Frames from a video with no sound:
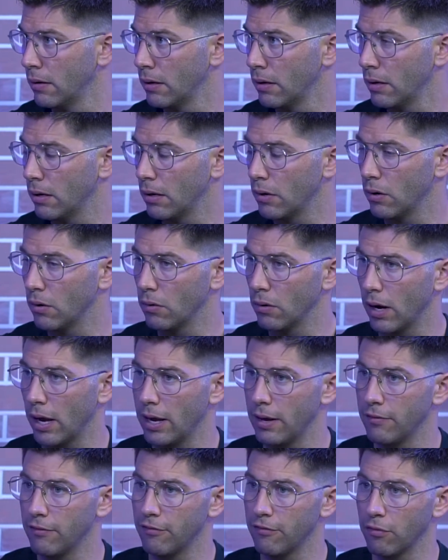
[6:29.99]

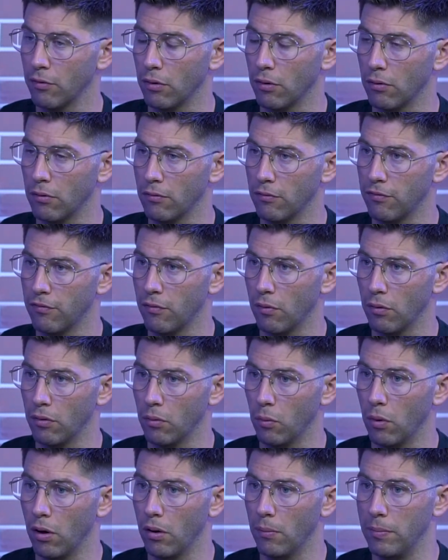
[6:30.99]
right? For
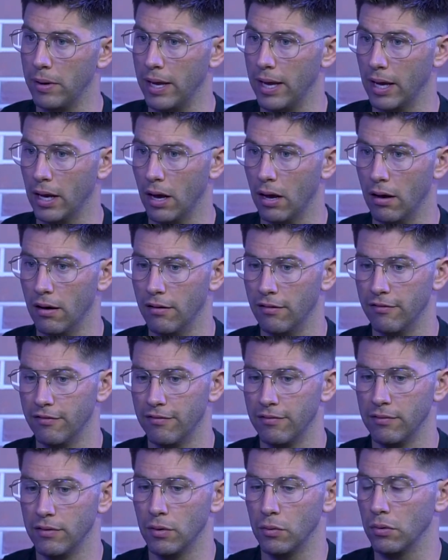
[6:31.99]
the well-being
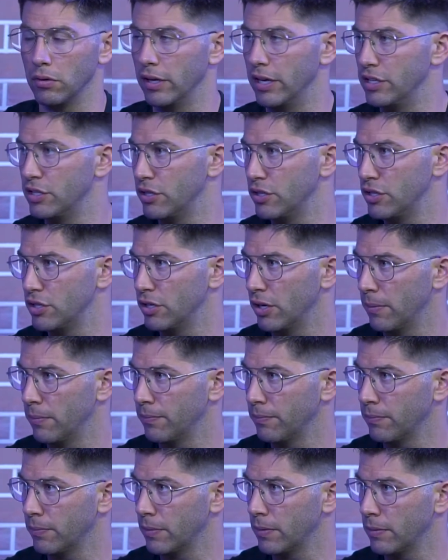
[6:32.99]
of the relationship.
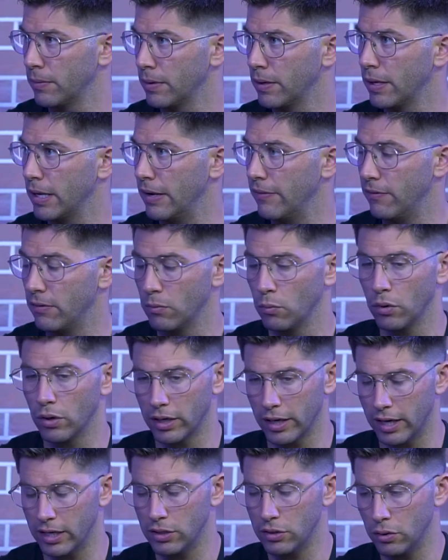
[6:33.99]
Yeah. Even we'll
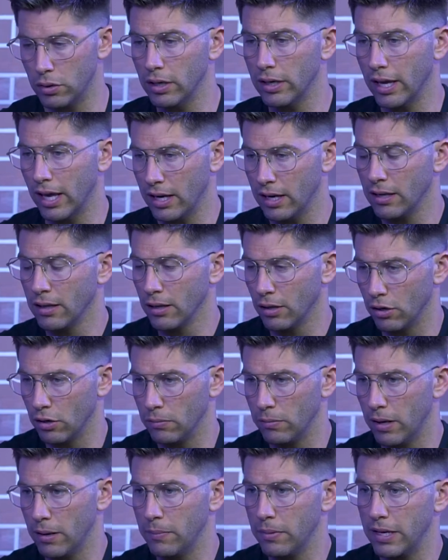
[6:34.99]
get to it again in a little
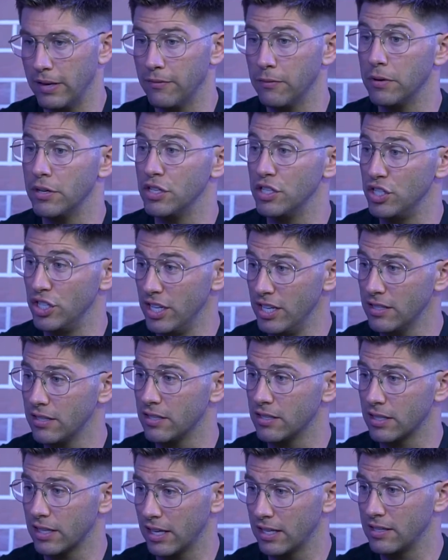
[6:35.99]
bit, but even when
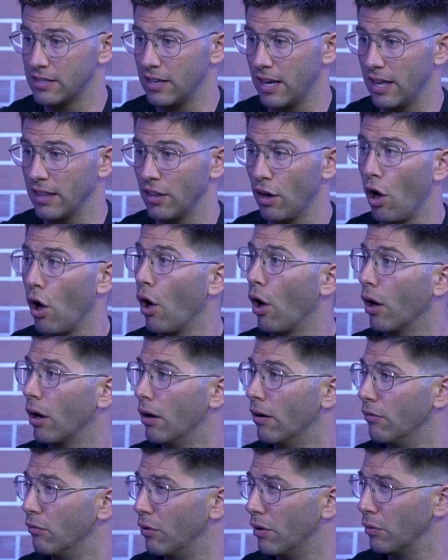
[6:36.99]
Jesus gets at the
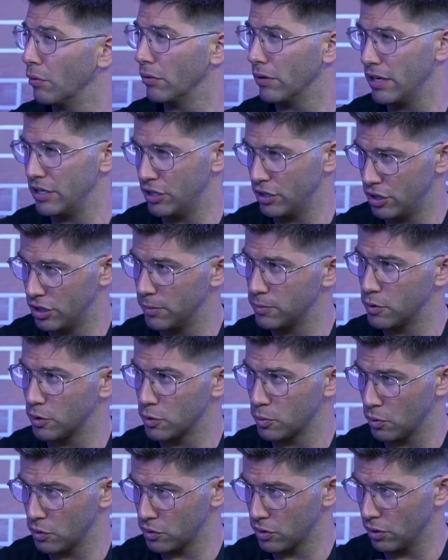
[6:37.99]
heart of what relationships are
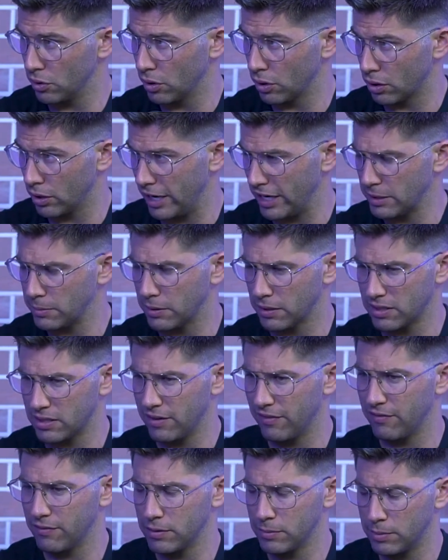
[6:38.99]
supposed to look like,
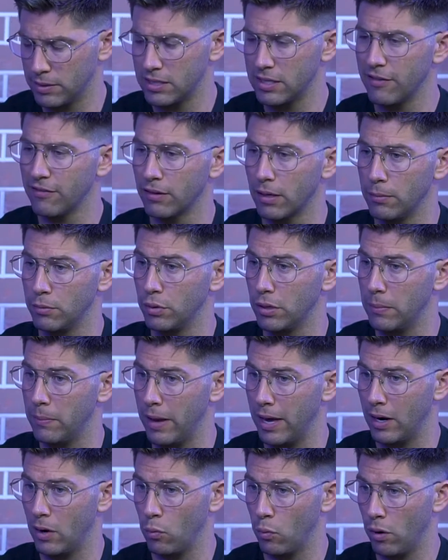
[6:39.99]
specifically between
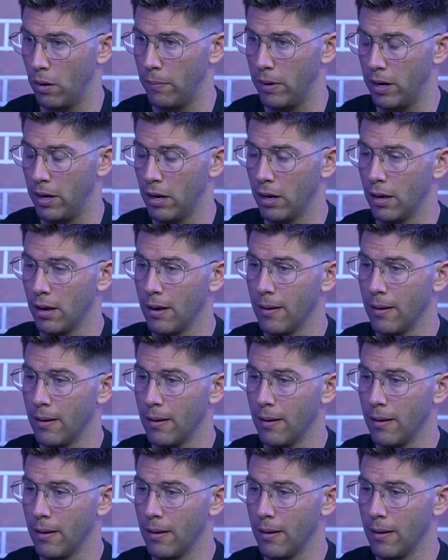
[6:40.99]
man and woman,